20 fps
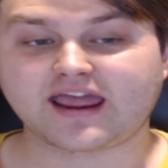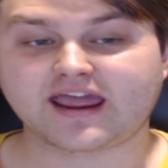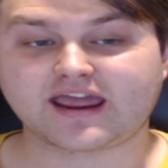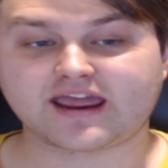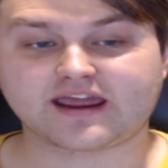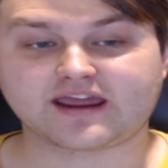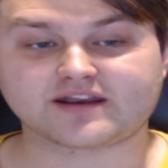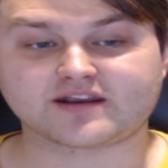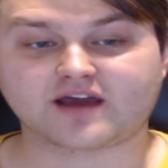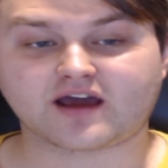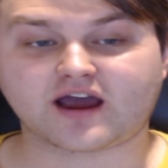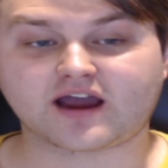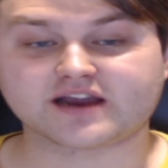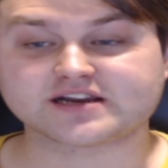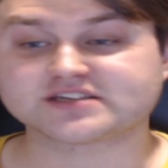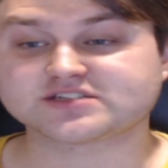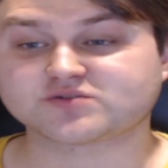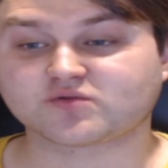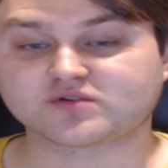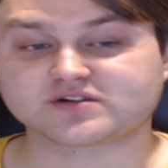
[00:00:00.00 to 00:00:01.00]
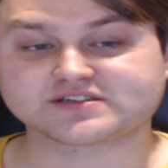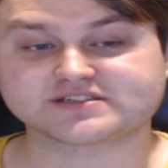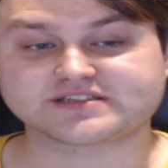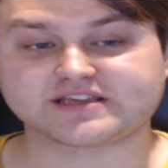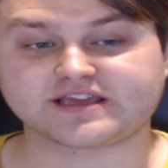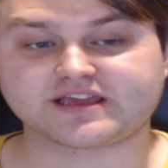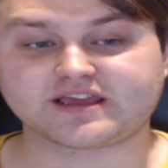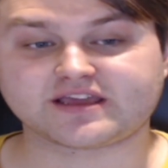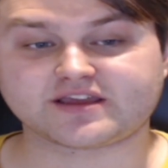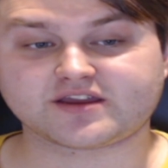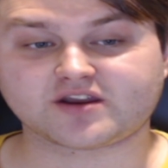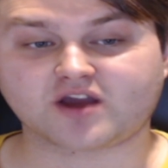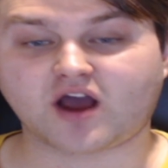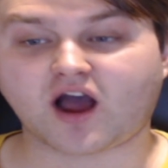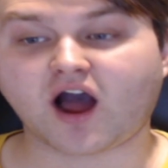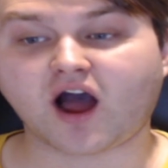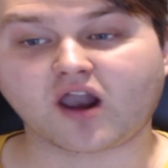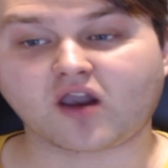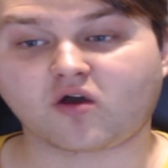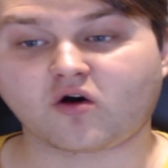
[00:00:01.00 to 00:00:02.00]
And I just want to see, you know,
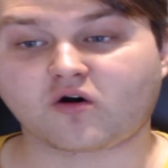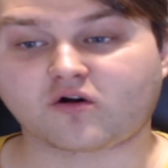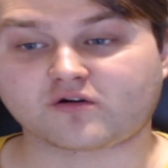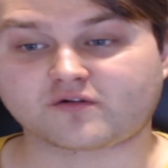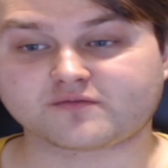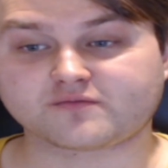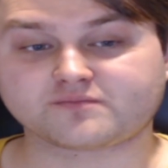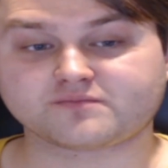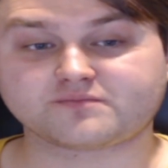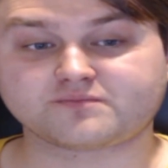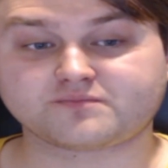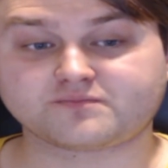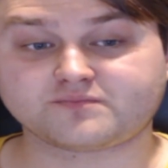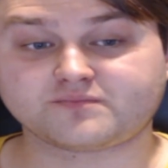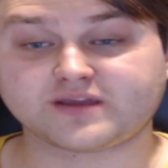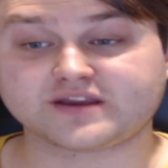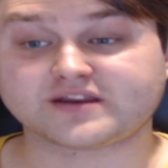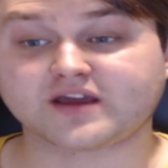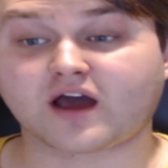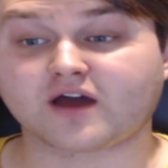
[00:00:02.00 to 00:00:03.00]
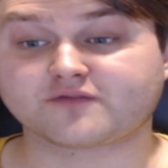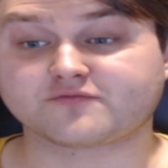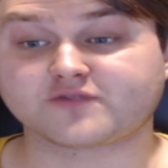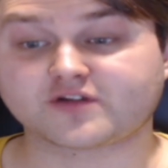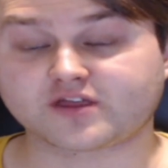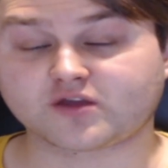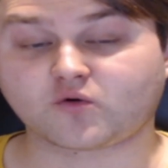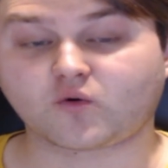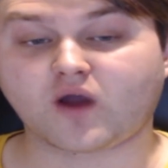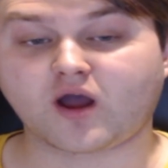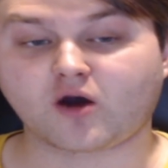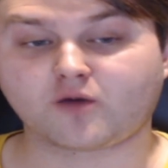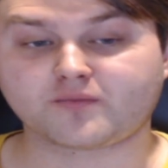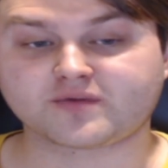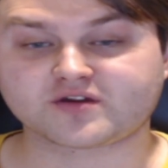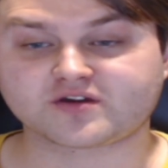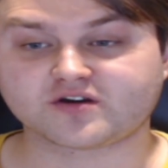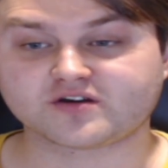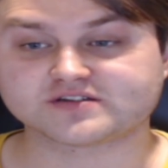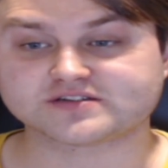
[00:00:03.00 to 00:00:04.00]
Arlong be done really well,
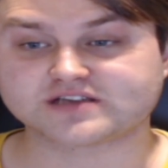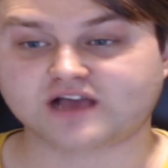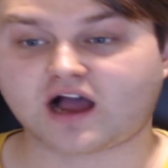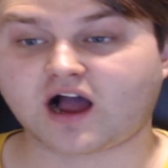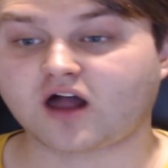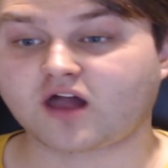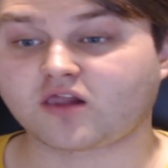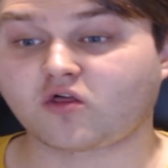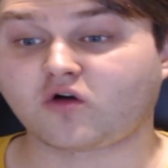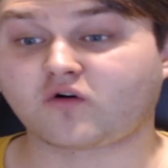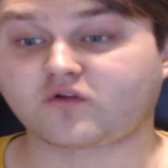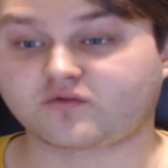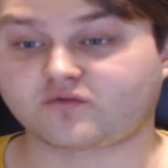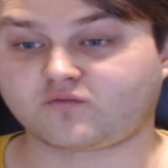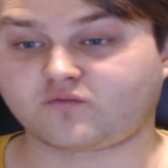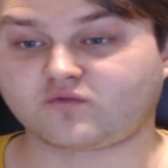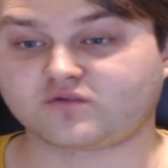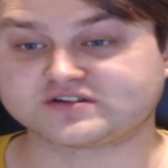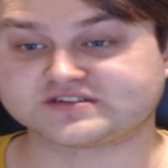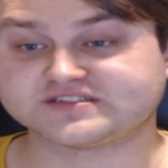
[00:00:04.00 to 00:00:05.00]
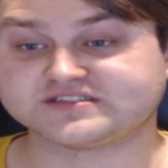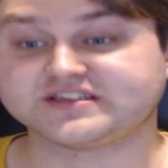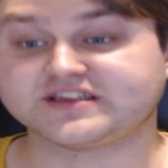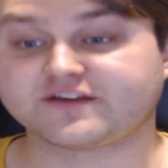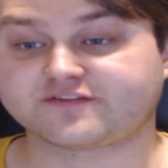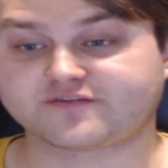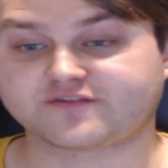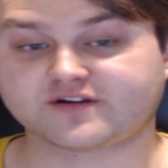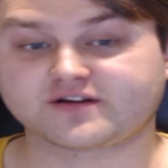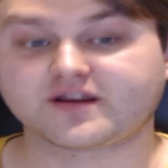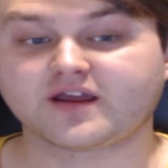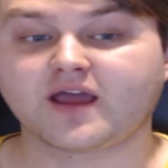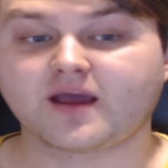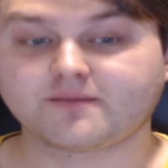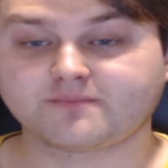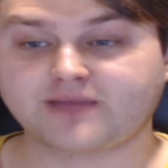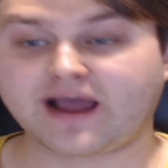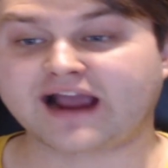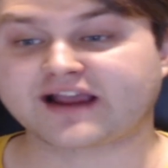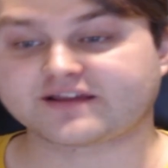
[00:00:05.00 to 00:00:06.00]
because Arlong was different
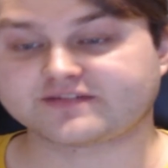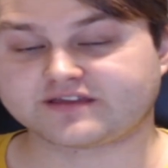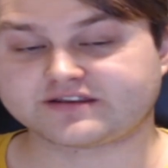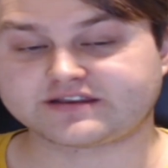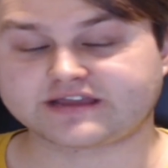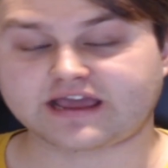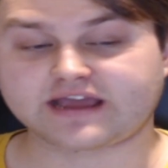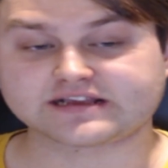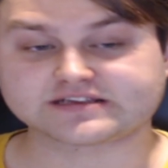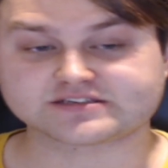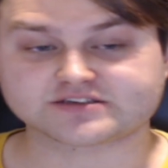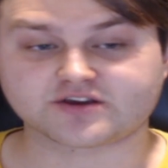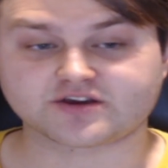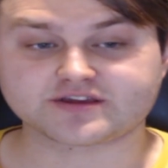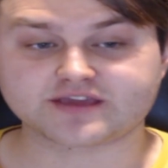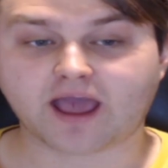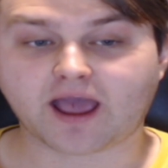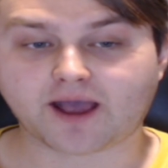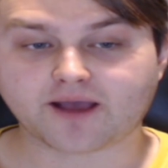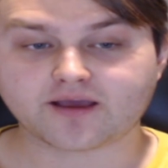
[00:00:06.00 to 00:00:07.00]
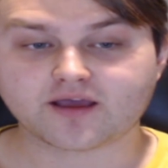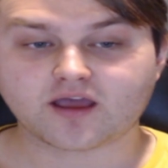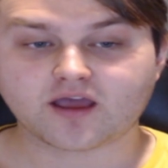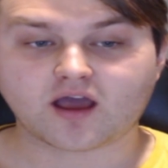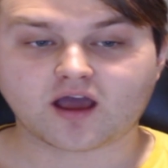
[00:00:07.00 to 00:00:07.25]
back in the day. So yeah.